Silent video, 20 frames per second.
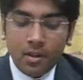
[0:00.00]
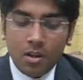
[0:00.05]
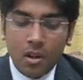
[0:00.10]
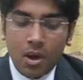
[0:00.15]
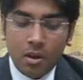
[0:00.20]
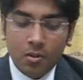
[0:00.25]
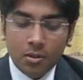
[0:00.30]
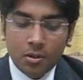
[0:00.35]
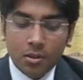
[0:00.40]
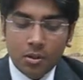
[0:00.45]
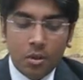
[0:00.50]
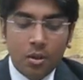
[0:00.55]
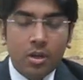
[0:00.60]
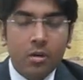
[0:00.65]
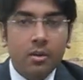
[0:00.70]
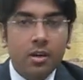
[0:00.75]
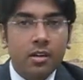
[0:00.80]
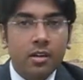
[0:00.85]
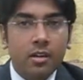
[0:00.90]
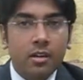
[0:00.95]
Almost no
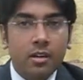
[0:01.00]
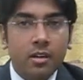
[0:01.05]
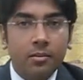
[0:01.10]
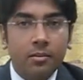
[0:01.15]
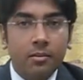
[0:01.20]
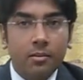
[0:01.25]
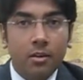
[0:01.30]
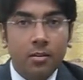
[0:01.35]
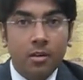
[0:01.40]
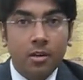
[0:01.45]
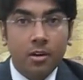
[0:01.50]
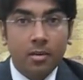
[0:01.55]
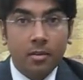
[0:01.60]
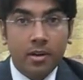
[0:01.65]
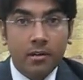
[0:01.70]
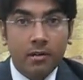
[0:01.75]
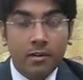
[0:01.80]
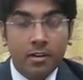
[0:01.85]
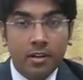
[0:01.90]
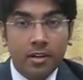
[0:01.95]
innovation comes from
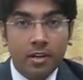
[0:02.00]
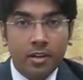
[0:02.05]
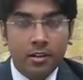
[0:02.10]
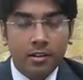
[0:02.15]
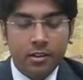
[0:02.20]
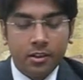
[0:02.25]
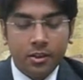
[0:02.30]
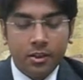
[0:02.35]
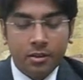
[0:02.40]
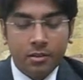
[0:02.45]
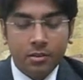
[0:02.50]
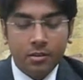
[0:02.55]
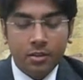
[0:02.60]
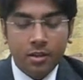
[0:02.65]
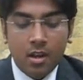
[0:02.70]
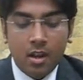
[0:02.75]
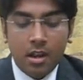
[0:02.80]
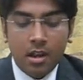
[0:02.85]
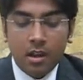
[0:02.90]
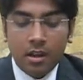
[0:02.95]
government-funded institutes,
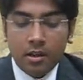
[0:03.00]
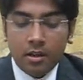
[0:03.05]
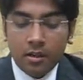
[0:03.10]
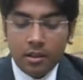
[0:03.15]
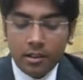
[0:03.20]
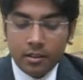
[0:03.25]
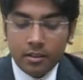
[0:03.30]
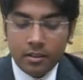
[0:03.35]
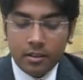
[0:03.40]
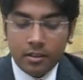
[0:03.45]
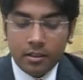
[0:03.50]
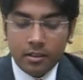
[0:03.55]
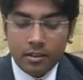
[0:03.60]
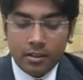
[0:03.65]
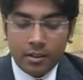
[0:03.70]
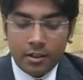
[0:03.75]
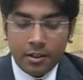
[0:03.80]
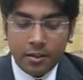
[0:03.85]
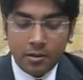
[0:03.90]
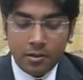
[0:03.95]
research
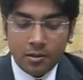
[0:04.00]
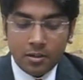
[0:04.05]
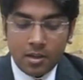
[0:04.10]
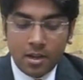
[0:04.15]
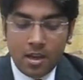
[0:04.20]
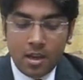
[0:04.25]
institutes,